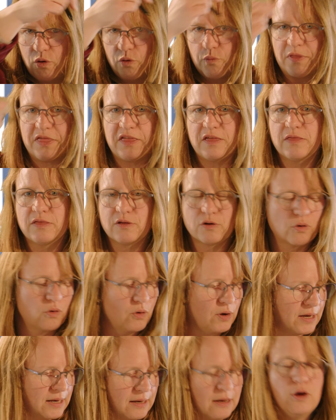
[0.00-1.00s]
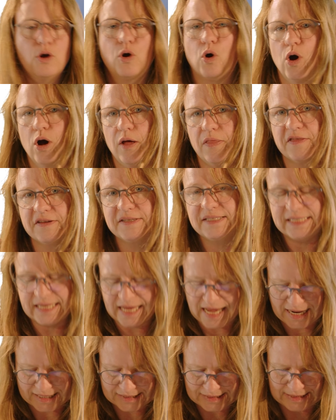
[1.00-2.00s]
or within the coil on the
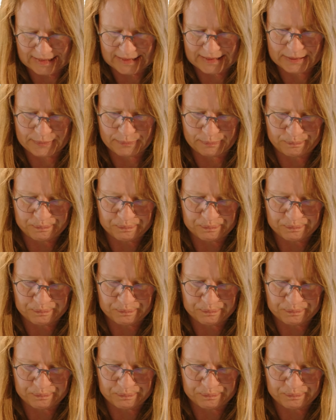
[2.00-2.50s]
z-axis.